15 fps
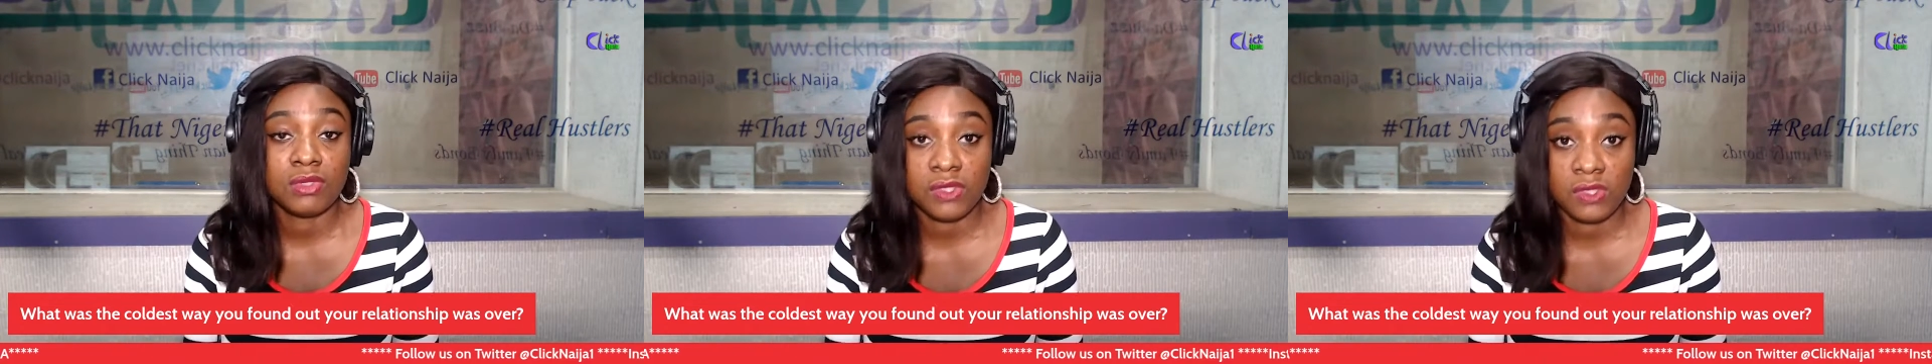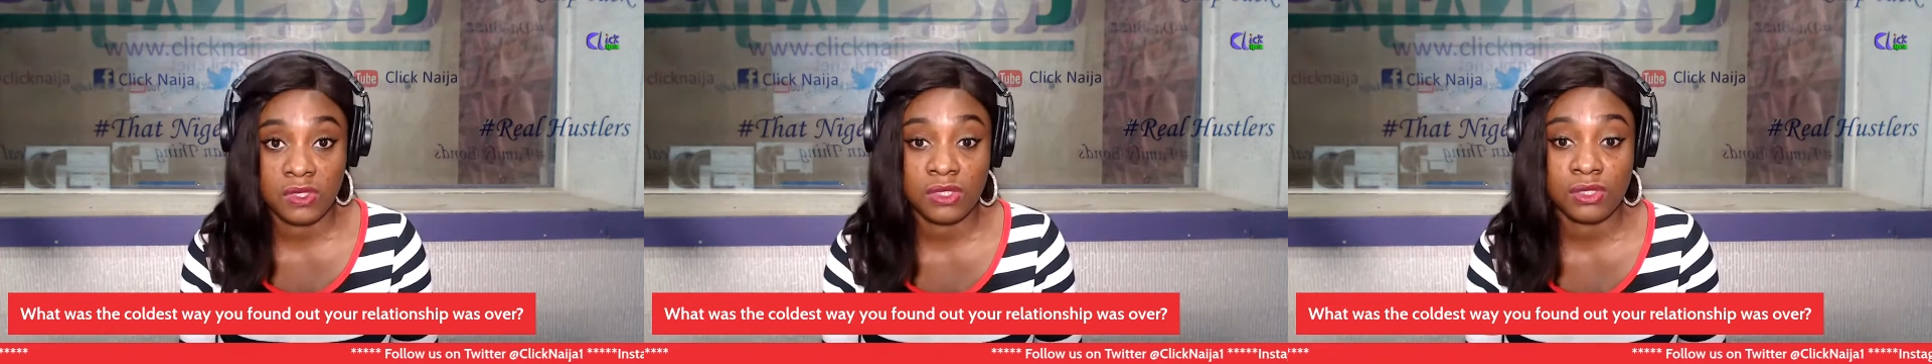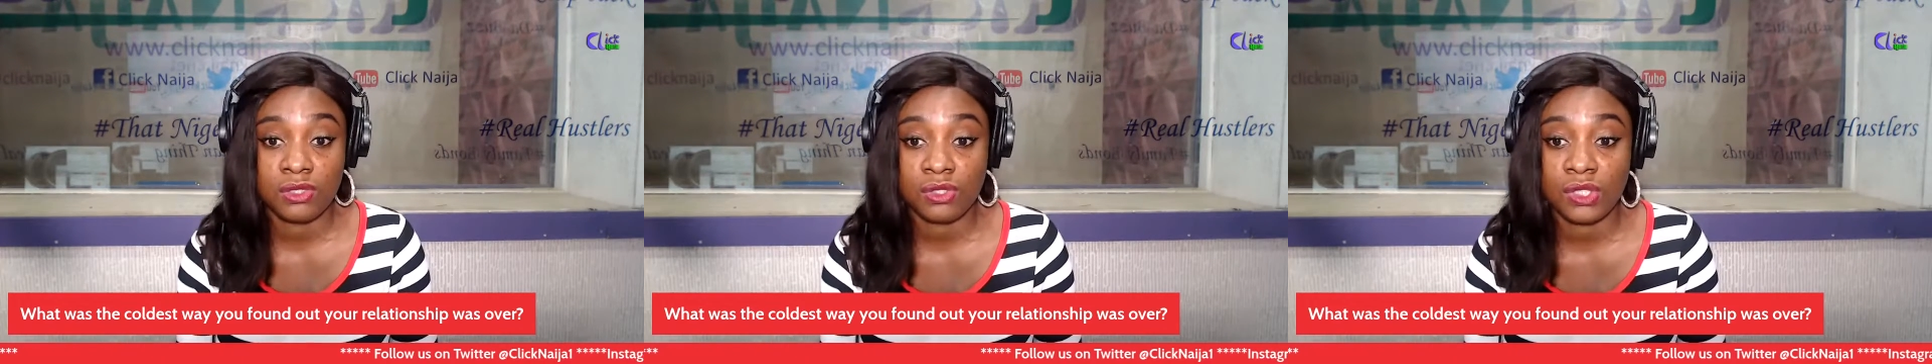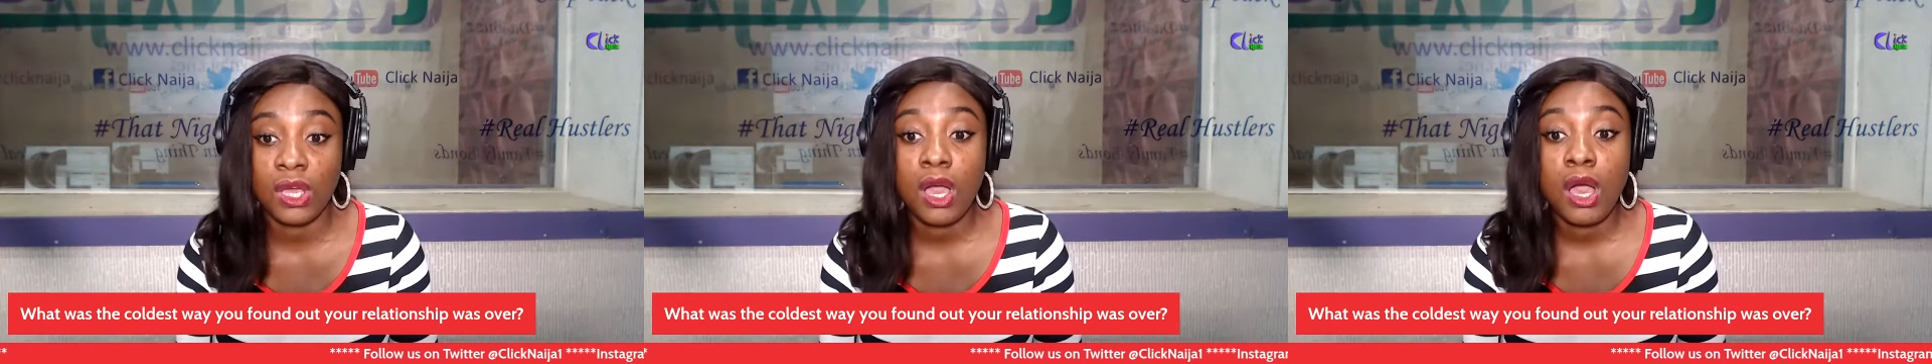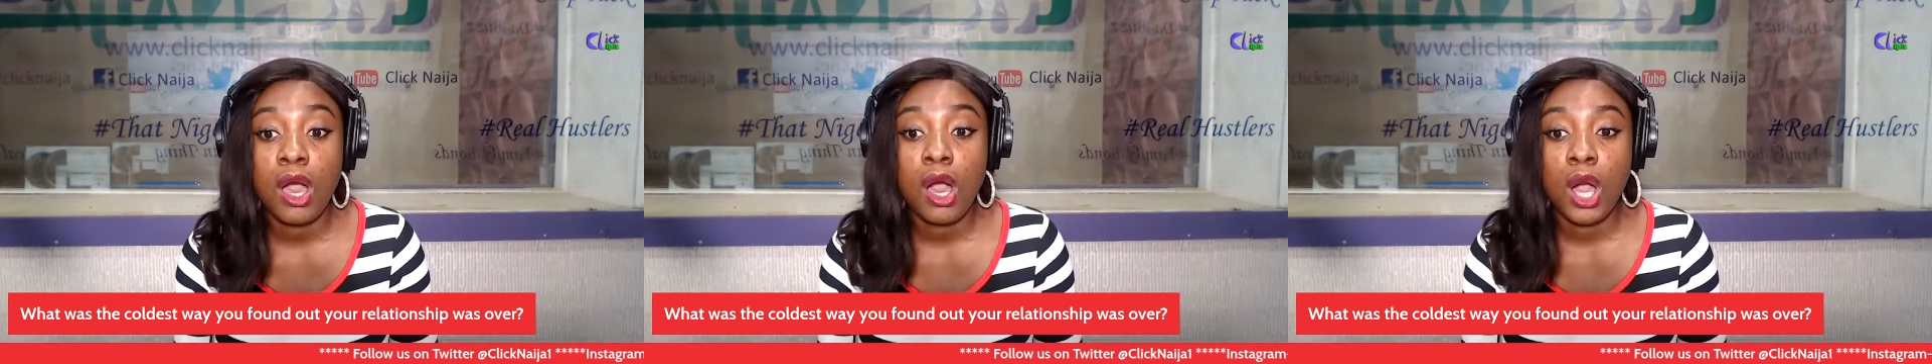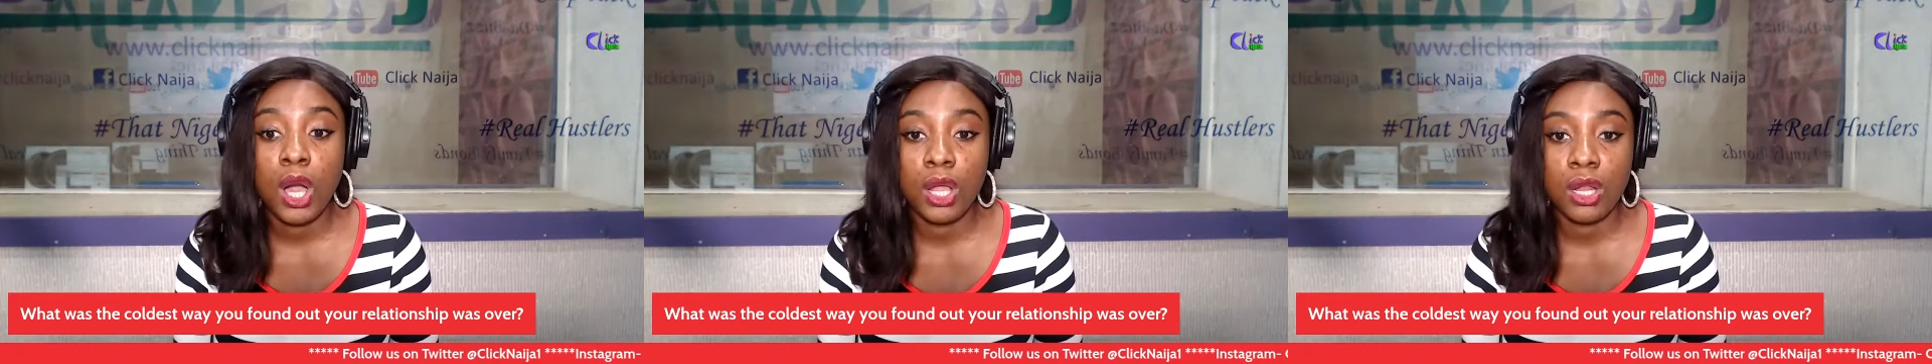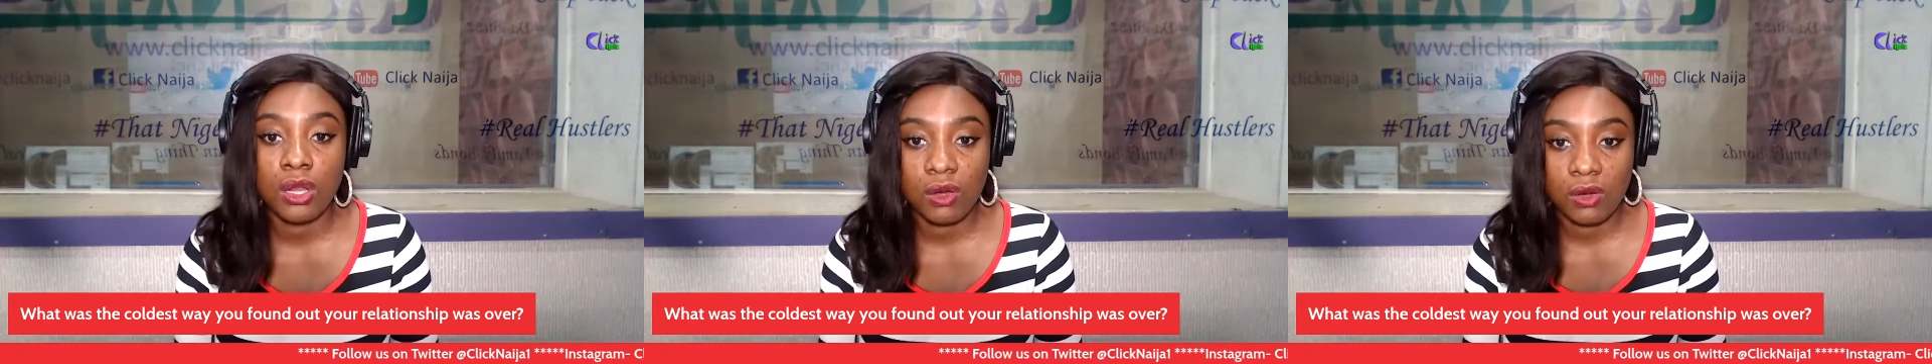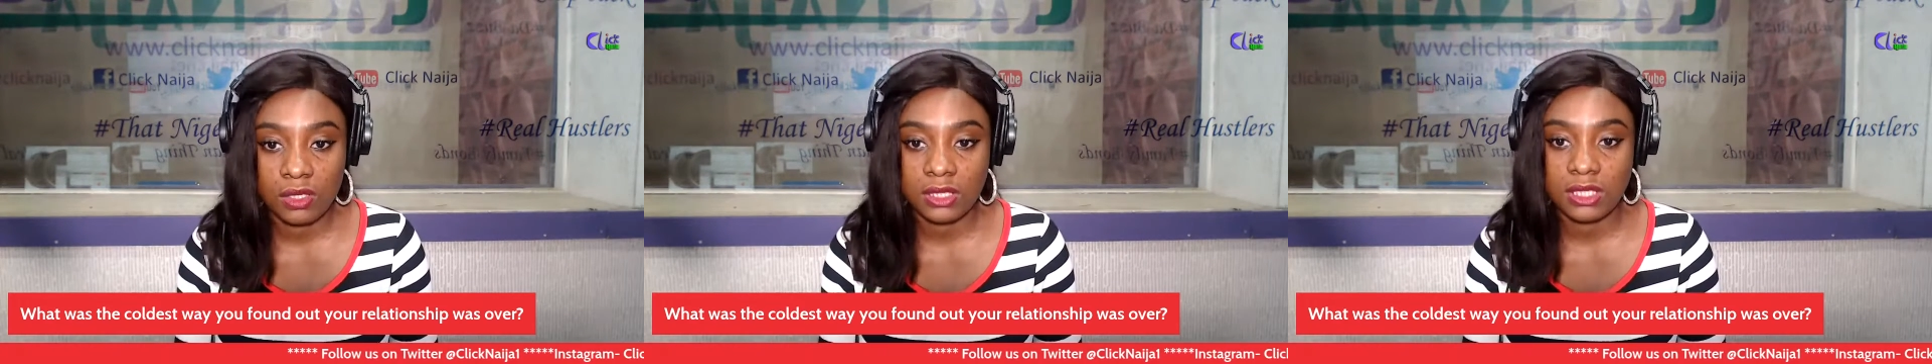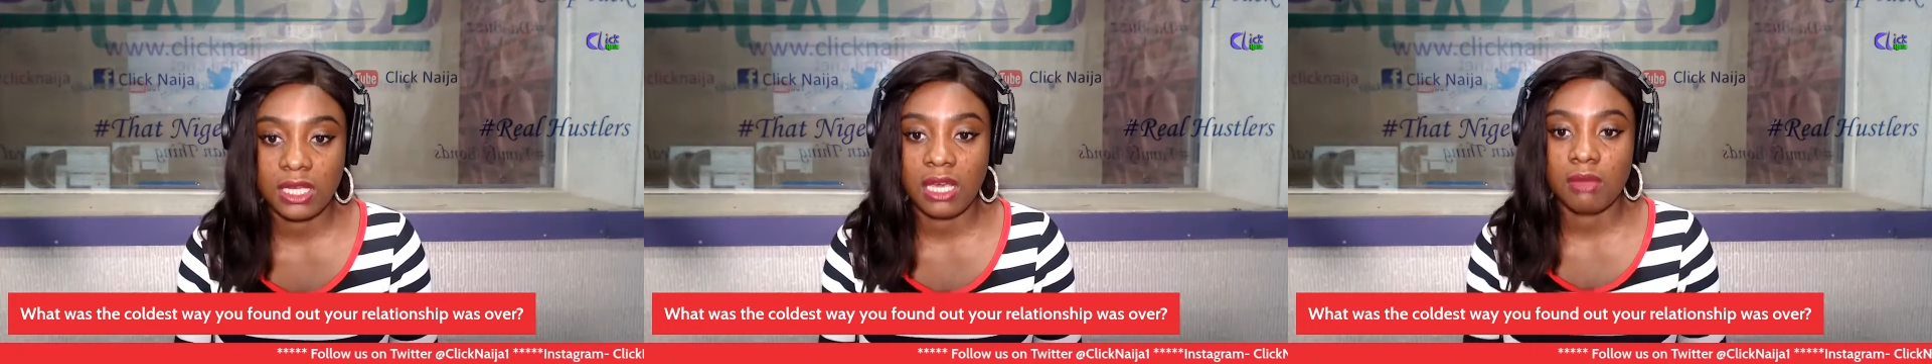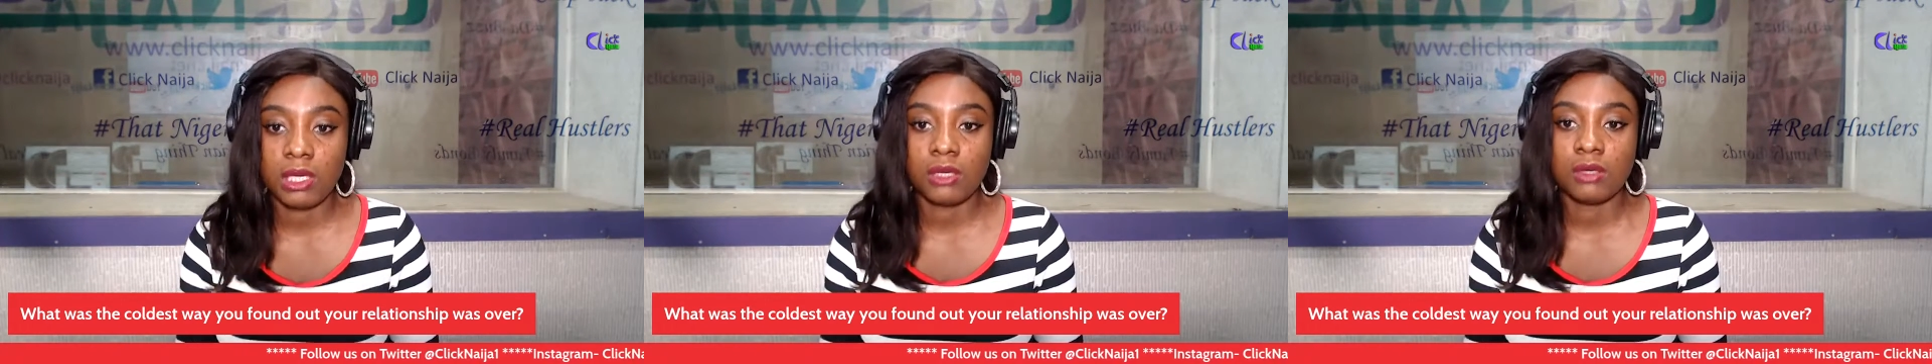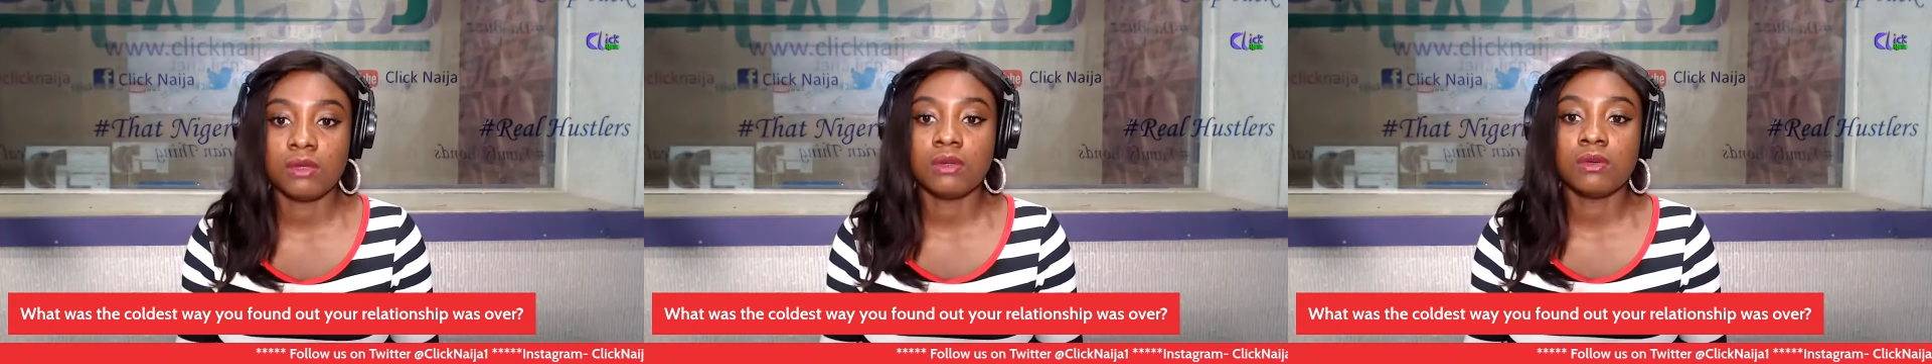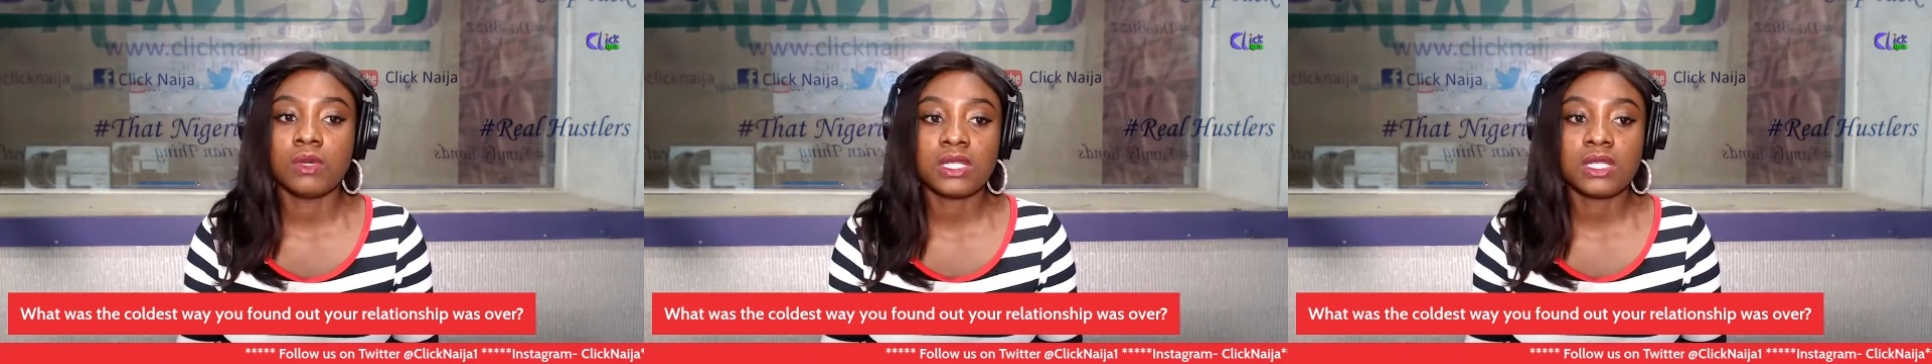decision a long time ago.